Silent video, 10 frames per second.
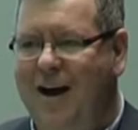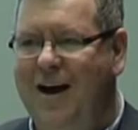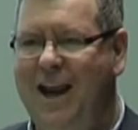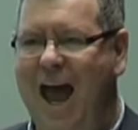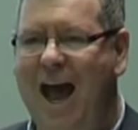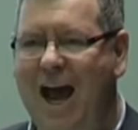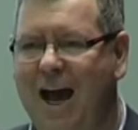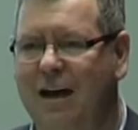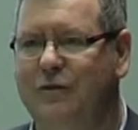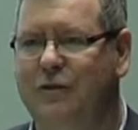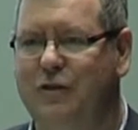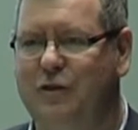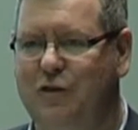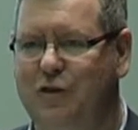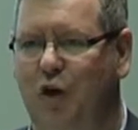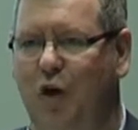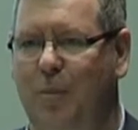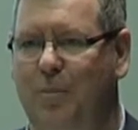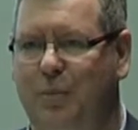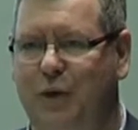I had to
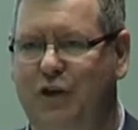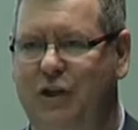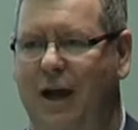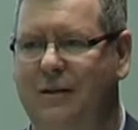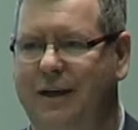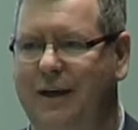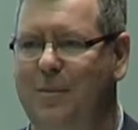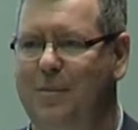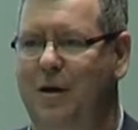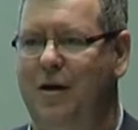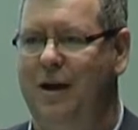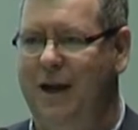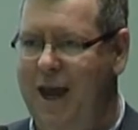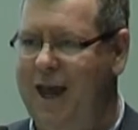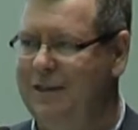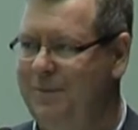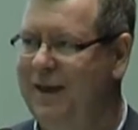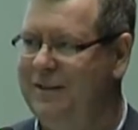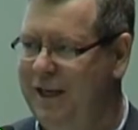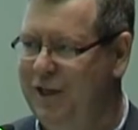stop projecting my
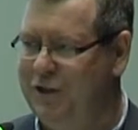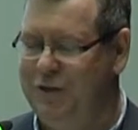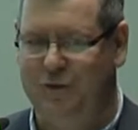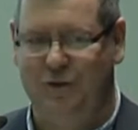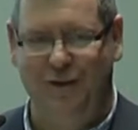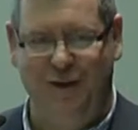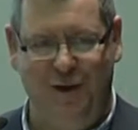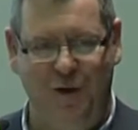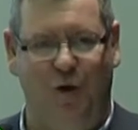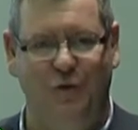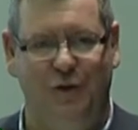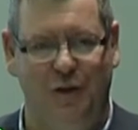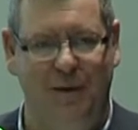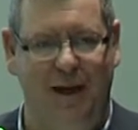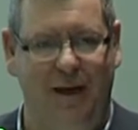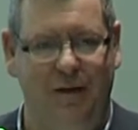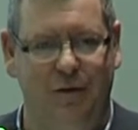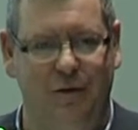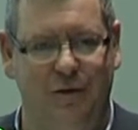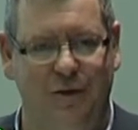expectations onto the
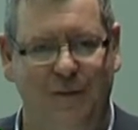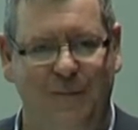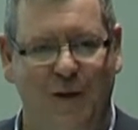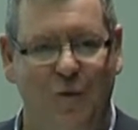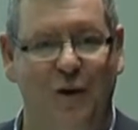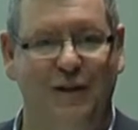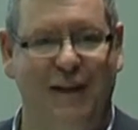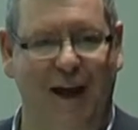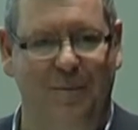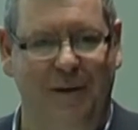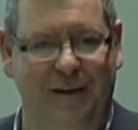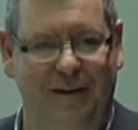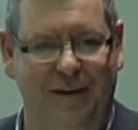millennials. What does that mean?